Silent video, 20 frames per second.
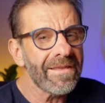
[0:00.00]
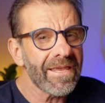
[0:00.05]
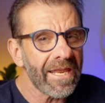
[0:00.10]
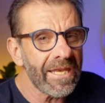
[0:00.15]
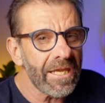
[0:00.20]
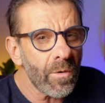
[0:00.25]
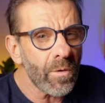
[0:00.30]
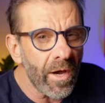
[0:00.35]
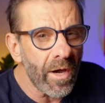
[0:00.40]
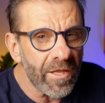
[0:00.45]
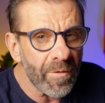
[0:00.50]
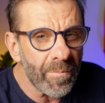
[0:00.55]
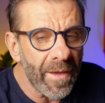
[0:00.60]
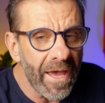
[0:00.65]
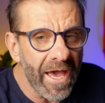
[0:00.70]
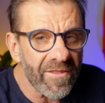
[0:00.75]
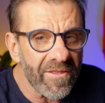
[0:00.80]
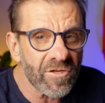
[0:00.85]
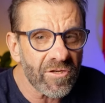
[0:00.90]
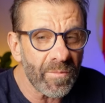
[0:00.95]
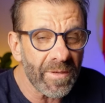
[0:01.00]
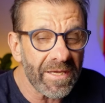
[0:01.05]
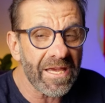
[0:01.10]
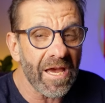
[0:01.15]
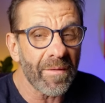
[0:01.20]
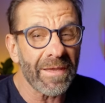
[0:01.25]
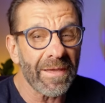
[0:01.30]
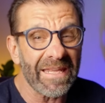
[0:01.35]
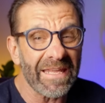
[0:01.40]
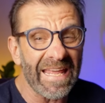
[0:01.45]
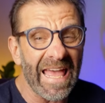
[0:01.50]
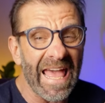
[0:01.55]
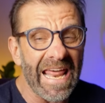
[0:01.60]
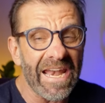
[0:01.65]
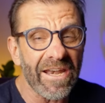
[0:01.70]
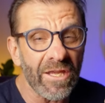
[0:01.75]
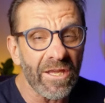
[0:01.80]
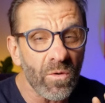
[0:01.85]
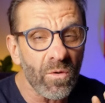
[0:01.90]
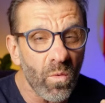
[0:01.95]
getting you on the path to becoming an
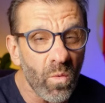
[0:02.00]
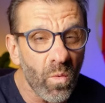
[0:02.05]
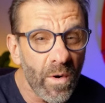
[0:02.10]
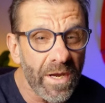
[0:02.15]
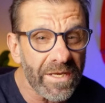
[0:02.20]
editing